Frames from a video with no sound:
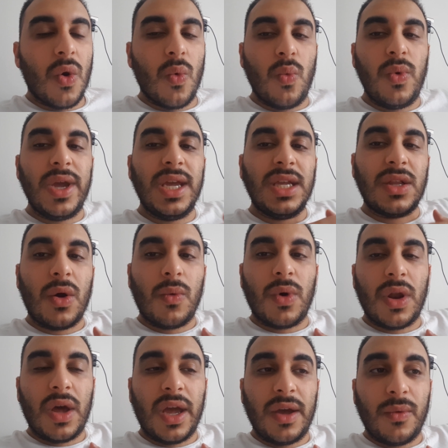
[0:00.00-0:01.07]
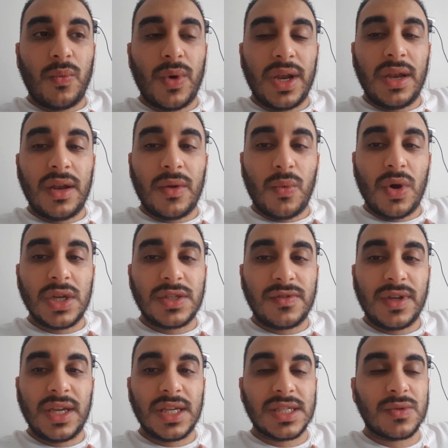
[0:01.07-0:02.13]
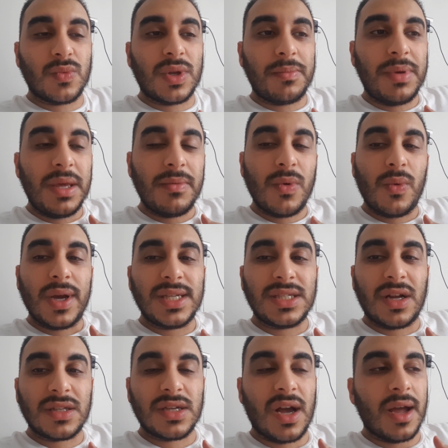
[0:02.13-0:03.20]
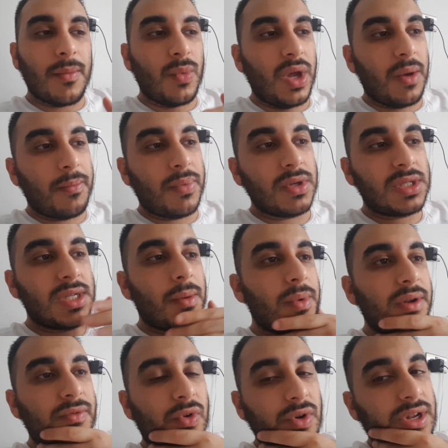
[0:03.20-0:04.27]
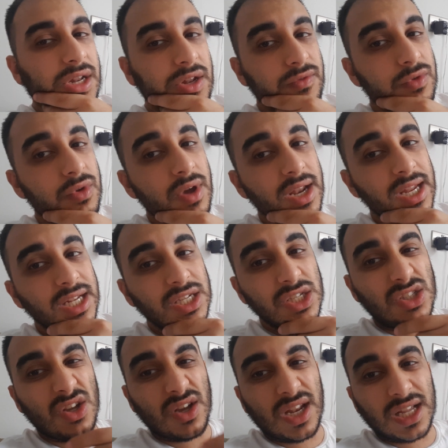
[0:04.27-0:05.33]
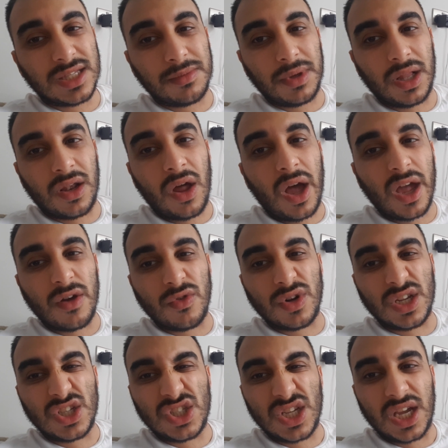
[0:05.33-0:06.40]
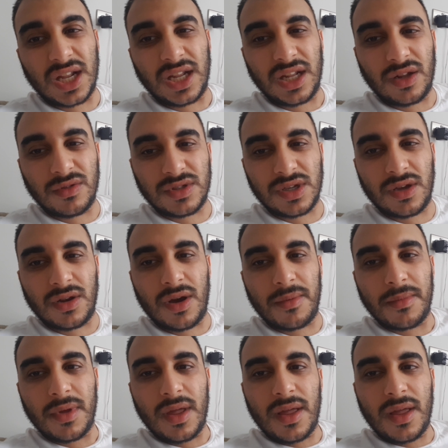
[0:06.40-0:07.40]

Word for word: we don't want. When the worst thing is when people waste our time, we put someone in for an interview and they just turn out to be a liar or they're shit and they don't turn up.